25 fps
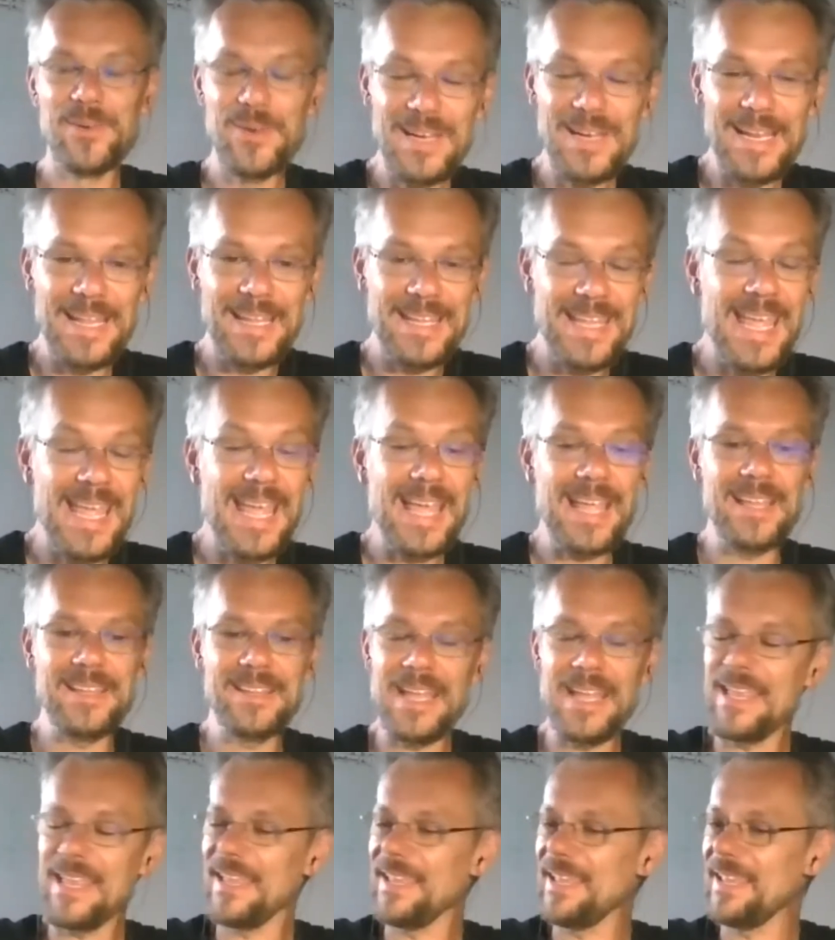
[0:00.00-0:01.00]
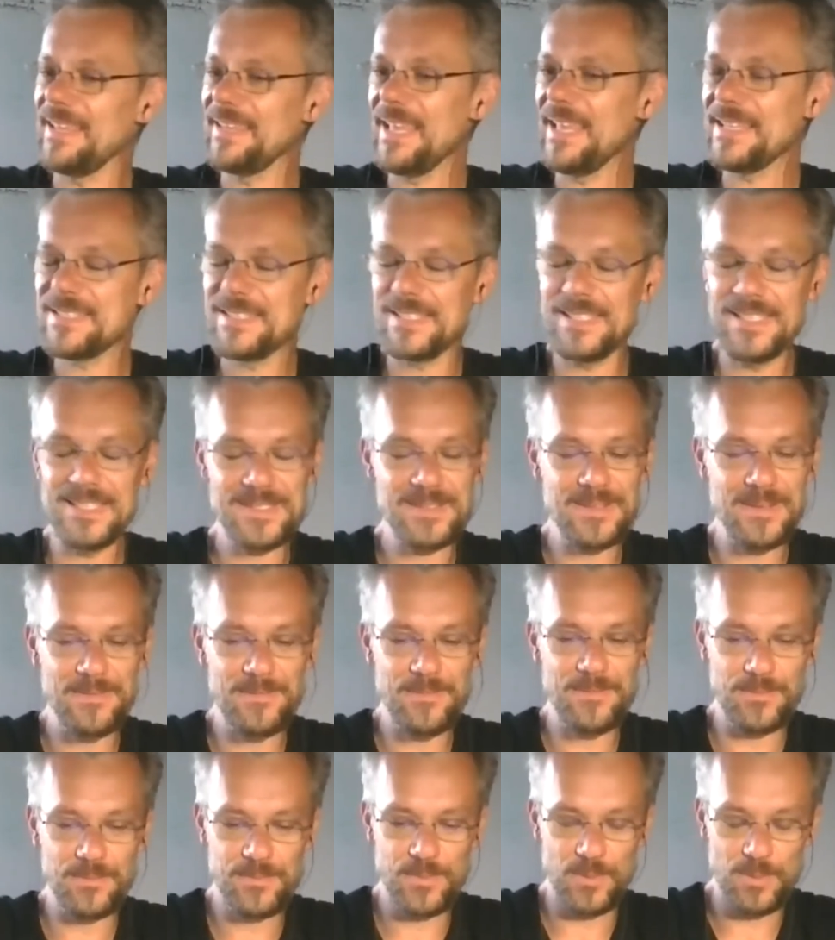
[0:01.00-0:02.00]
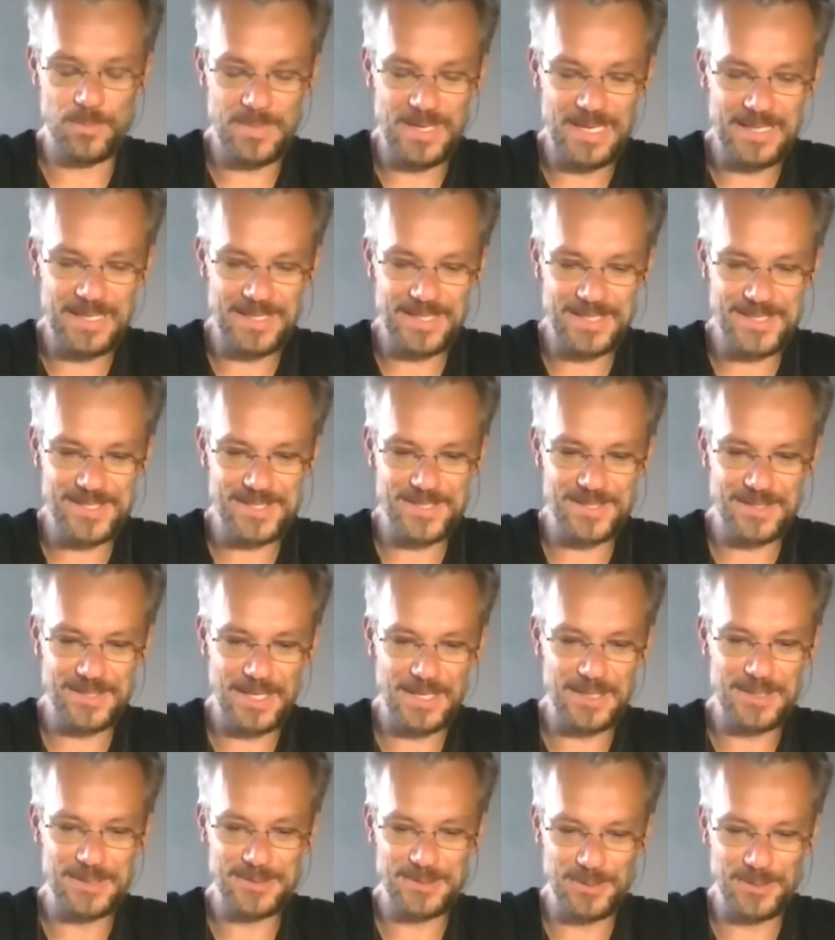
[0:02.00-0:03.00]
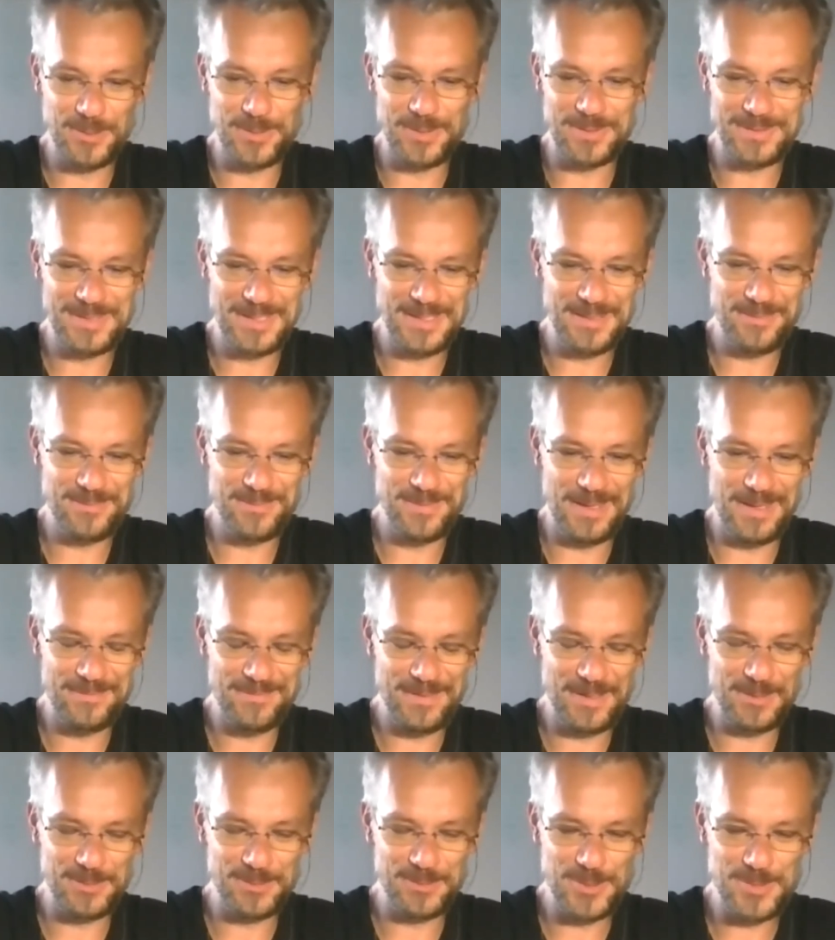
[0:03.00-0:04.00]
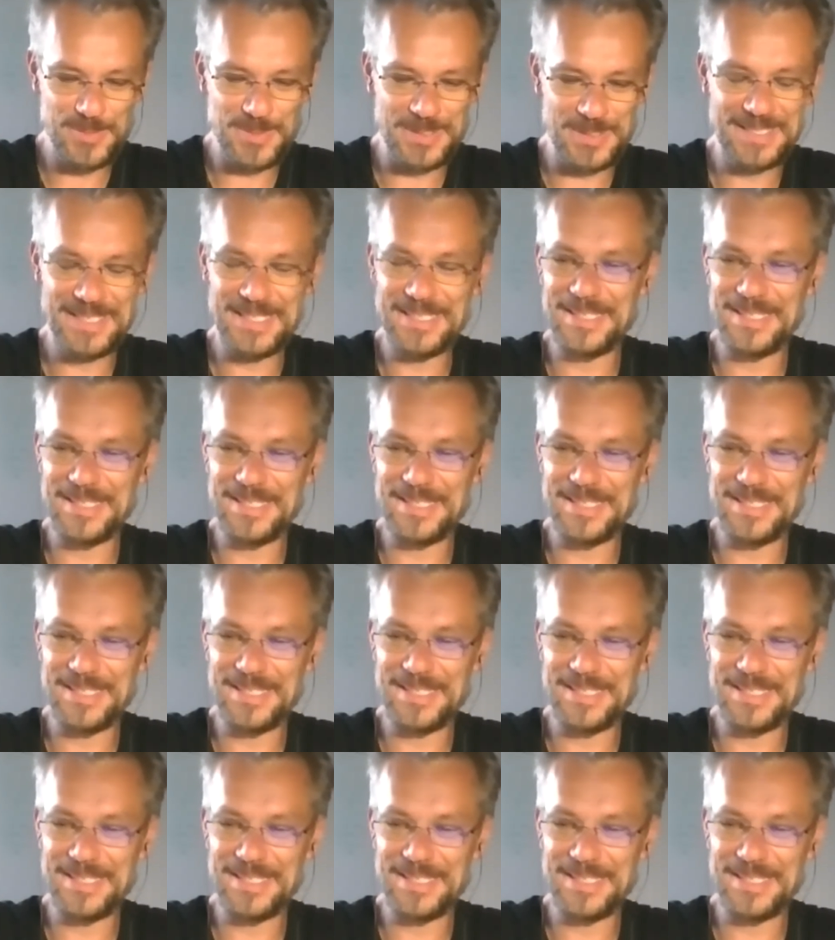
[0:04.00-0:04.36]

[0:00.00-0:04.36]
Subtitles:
really, yeah, that is, for me, this dear fellow Toastman,